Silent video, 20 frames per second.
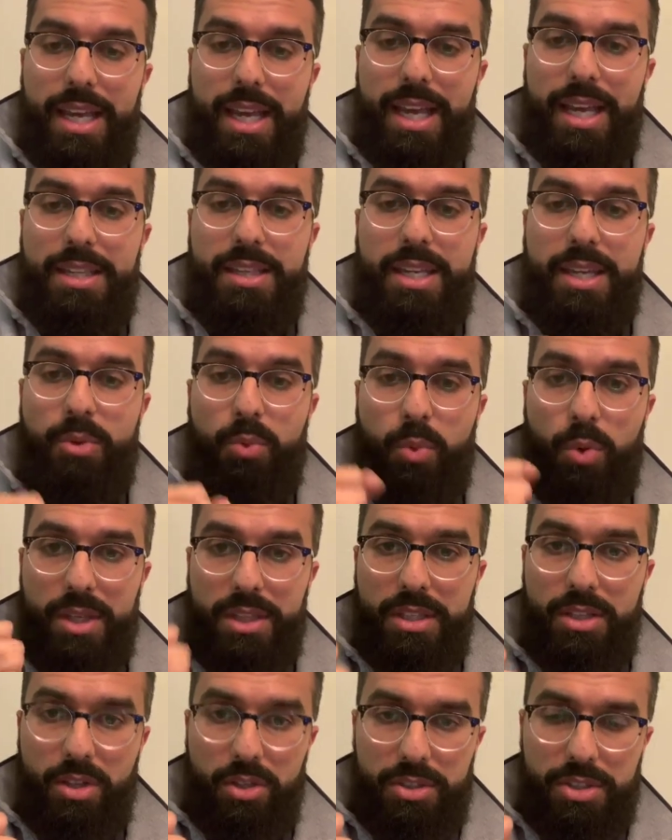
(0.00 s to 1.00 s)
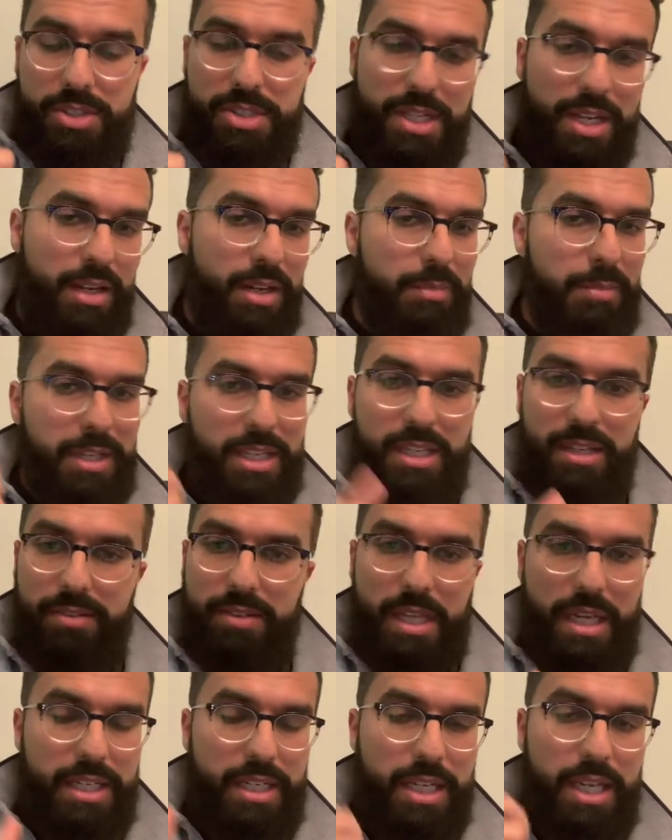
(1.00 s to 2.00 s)
And then with the ultrasound, I'm going to give
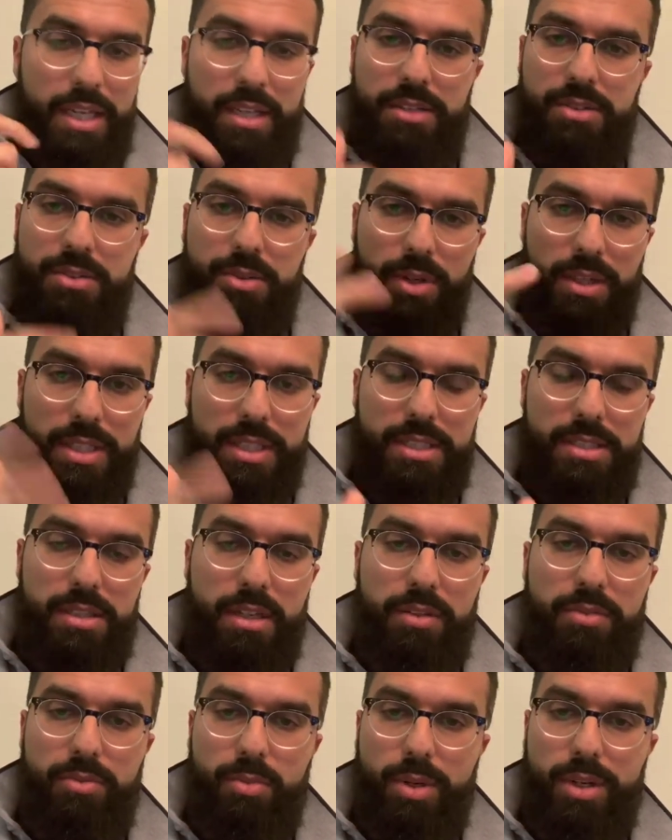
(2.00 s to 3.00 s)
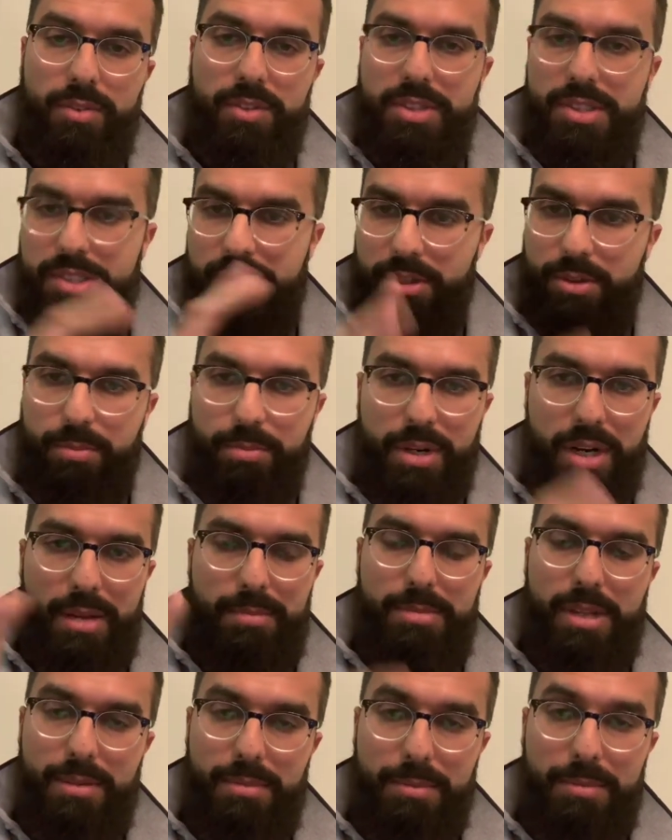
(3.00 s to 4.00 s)
lidocaine, do all that stuff, whatever, sterile
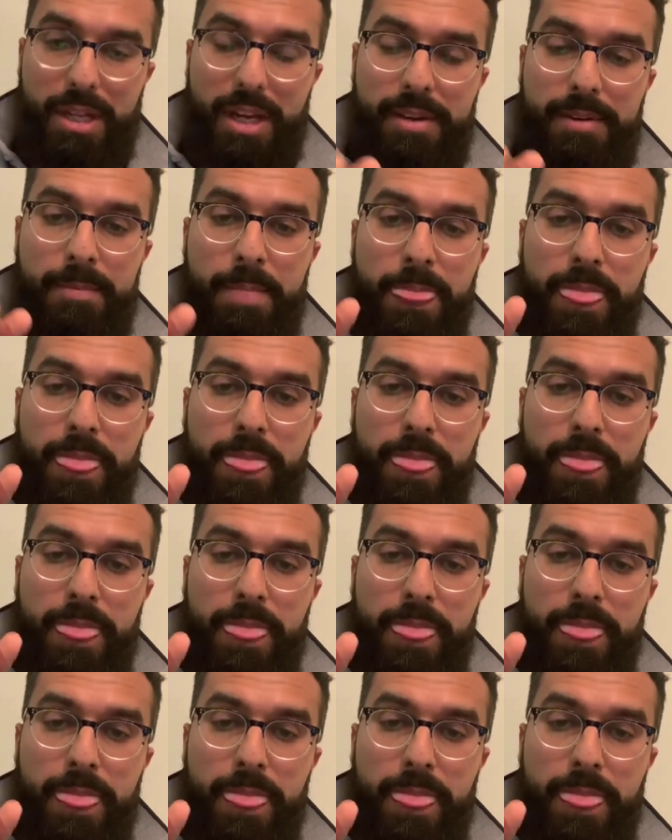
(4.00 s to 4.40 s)
prep, blah, blah, blah.